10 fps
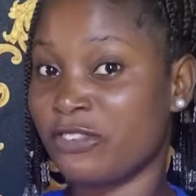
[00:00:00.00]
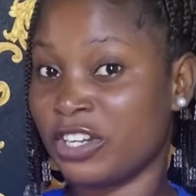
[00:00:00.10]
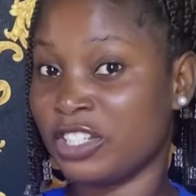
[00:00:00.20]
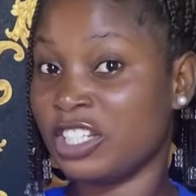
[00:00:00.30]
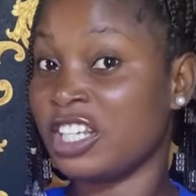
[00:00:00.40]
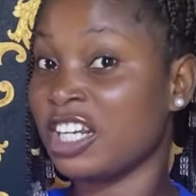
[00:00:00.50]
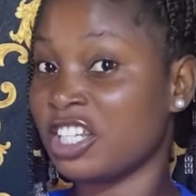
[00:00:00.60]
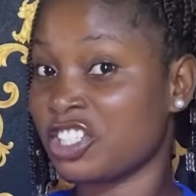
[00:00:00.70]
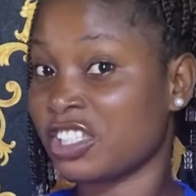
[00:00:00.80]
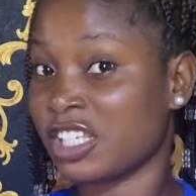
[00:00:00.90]
in
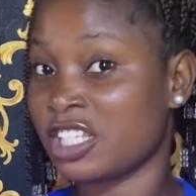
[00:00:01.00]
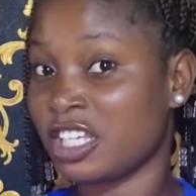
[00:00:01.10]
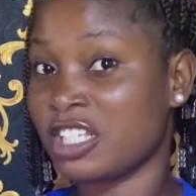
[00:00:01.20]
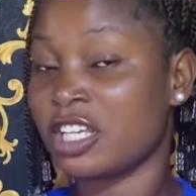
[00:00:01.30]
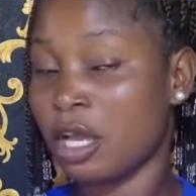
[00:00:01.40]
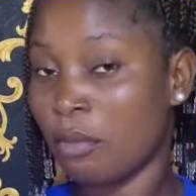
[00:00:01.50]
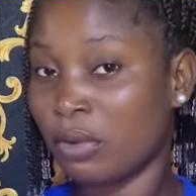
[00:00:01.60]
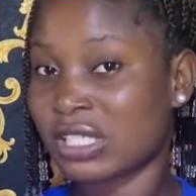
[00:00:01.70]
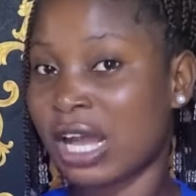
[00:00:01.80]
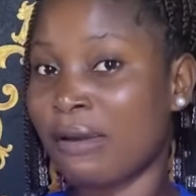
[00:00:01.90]
English, isn't it?
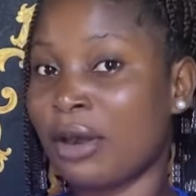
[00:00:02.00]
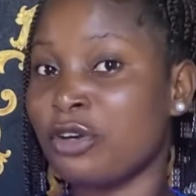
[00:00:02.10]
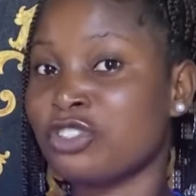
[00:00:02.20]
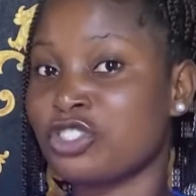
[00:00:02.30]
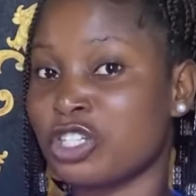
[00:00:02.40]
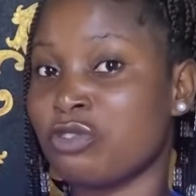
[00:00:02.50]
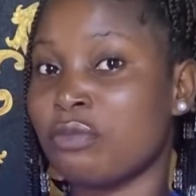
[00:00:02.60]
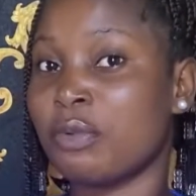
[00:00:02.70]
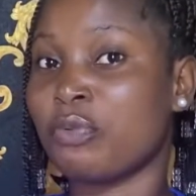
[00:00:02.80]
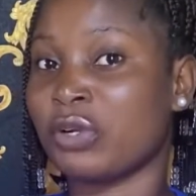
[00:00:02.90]
But our own G will
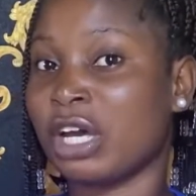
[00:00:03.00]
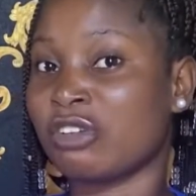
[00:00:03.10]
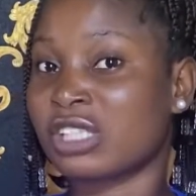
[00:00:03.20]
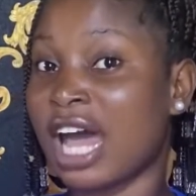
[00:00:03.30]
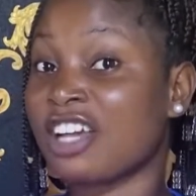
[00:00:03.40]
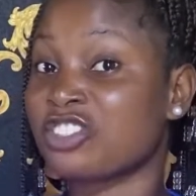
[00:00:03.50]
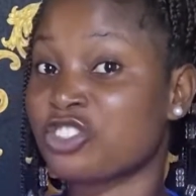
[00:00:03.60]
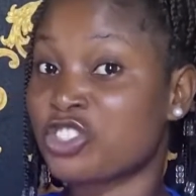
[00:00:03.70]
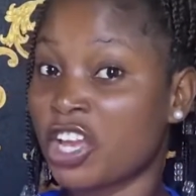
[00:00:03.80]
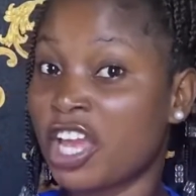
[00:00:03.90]
be pronounced as
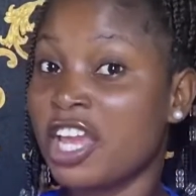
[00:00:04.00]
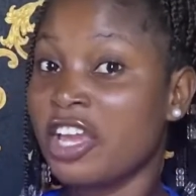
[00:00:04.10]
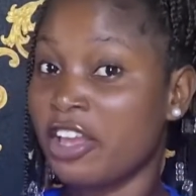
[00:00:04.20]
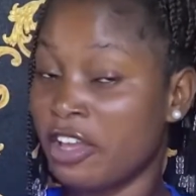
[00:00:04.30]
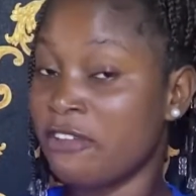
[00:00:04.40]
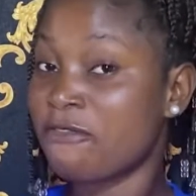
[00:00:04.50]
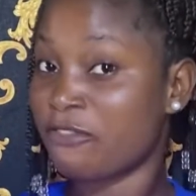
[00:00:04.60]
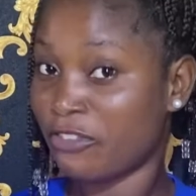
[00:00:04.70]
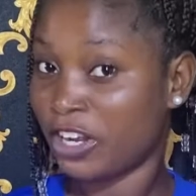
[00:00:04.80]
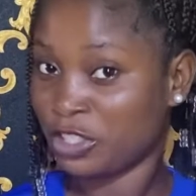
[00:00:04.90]
J in
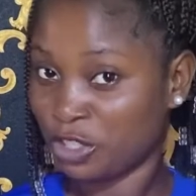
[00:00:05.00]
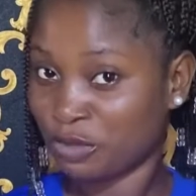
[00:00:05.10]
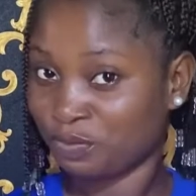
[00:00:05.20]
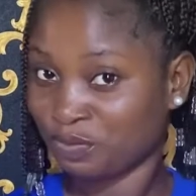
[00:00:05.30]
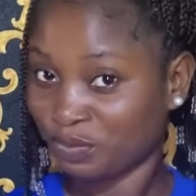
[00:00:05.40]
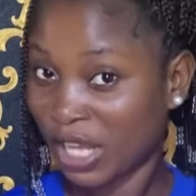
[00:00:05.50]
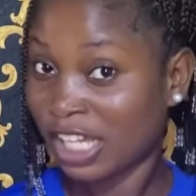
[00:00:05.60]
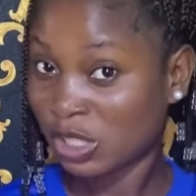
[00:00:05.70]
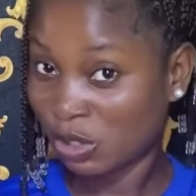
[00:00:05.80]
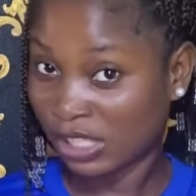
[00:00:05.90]
French. Est-ce
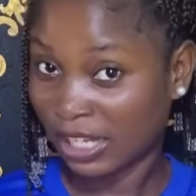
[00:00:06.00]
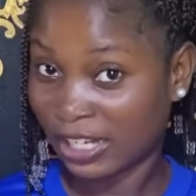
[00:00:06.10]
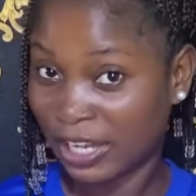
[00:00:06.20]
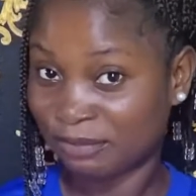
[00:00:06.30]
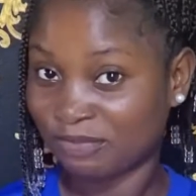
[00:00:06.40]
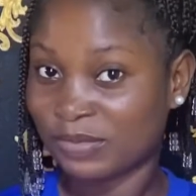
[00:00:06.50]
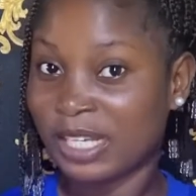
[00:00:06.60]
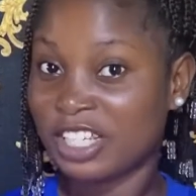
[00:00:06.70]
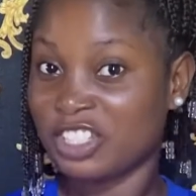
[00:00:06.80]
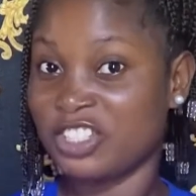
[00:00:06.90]
que c'est clair?
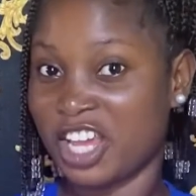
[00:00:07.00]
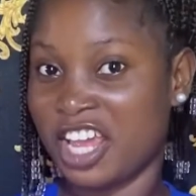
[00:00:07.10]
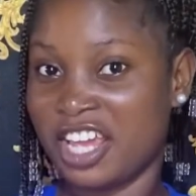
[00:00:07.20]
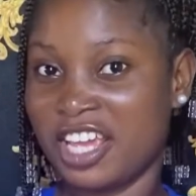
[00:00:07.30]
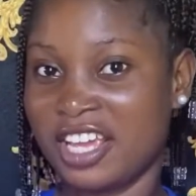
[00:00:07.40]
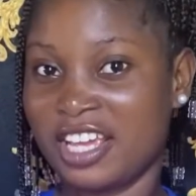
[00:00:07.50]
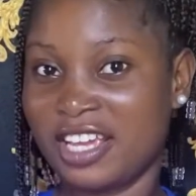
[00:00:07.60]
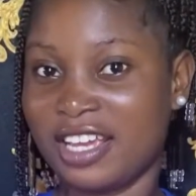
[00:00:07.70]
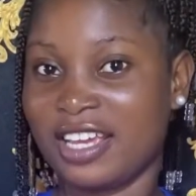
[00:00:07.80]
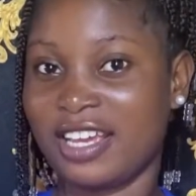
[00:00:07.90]
J,
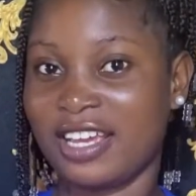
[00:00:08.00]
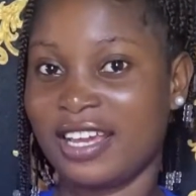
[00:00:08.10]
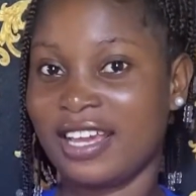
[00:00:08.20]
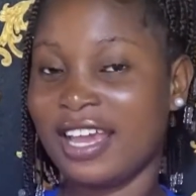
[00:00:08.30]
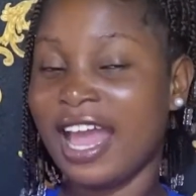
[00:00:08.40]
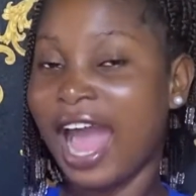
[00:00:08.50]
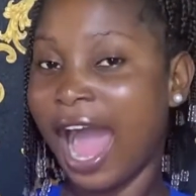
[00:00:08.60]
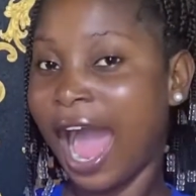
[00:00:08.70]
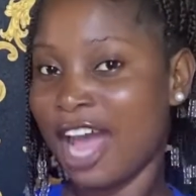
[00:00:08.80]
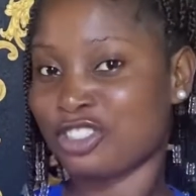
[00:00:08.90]

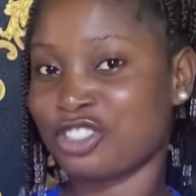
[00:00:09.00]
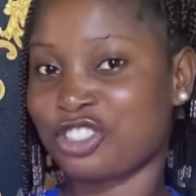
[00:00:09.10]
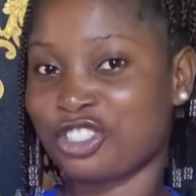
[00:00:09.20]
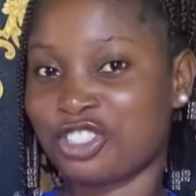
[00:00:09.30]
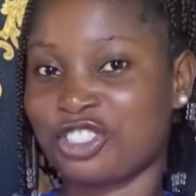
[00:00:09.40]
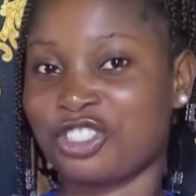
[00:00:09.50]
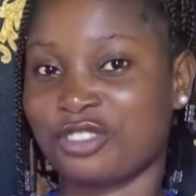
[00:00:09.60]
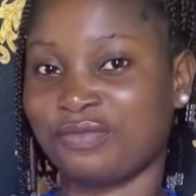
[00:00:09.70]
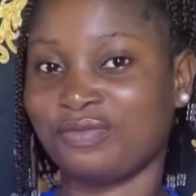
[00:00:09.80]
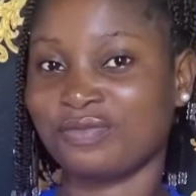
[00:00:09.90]
H,
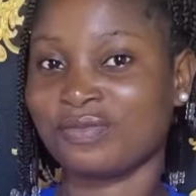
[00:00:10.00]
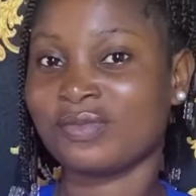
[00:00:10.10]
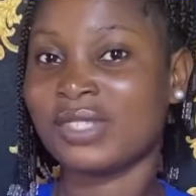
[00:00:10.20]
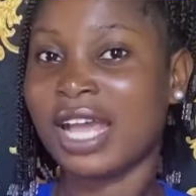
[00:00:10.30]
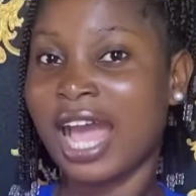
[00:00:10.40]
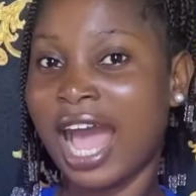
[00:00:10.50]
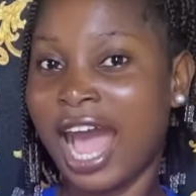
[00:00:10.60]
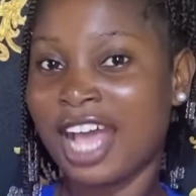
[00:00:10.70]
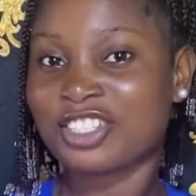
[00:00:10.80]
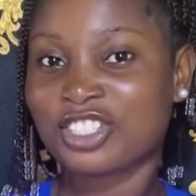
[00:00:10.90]

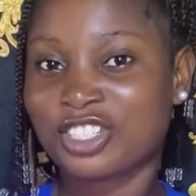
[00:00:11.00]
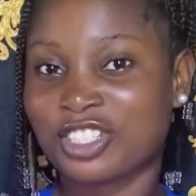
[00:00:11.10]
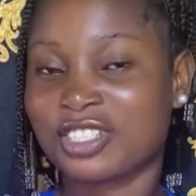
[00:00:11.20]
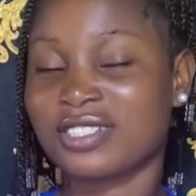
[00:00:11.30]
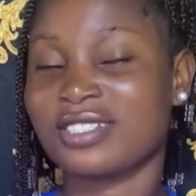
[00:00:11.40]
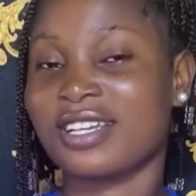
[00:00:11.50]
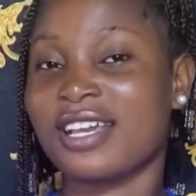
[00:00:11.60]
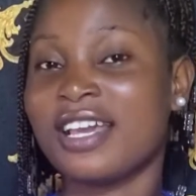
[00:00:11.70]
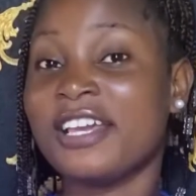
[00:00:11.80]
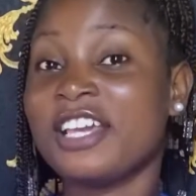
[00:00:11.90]
H,
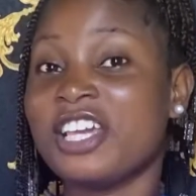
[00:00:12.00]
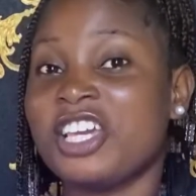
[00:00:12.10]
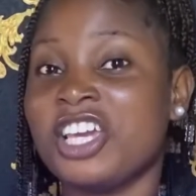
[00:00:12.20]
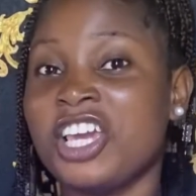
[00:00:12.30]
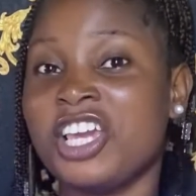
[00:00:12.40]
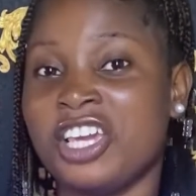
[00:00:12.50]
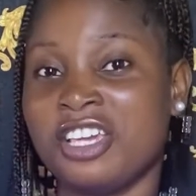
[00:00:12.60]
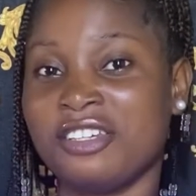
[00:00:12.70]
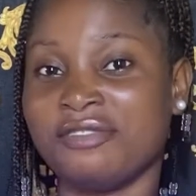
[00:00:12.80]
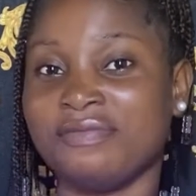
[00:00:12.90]
E,